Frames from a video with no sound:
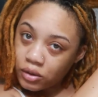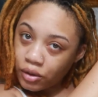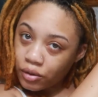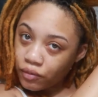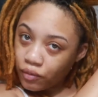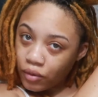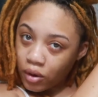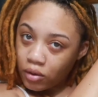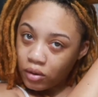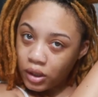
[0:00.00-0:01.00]
to
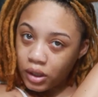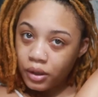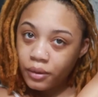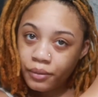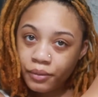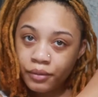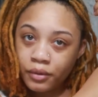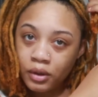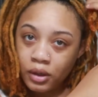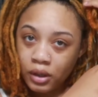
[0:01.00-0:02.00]
roll it,
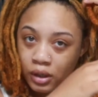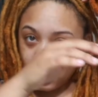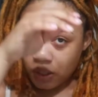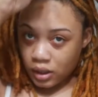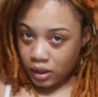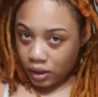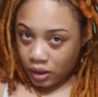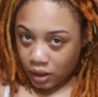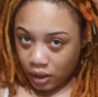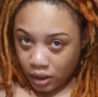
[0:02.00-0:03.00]
and
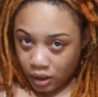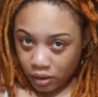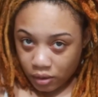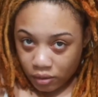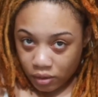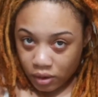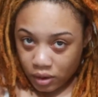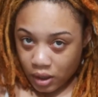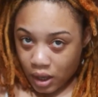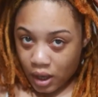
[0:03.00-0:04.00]
then do
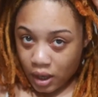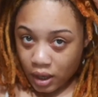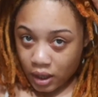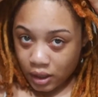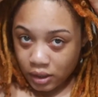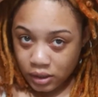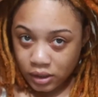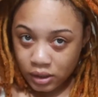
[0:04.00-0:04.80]
that.